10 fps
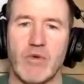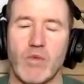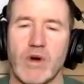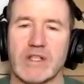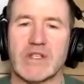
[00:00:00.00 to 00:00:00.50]
but
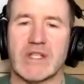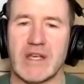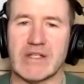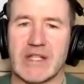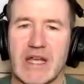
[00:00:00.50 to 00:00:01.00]
once
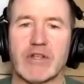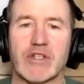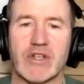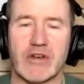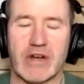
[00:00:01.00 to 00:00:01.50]
they
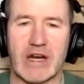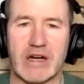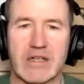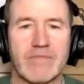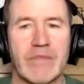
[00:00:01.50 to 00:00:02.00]
establish in your
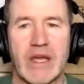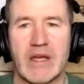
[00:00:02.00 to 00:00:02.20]
garden,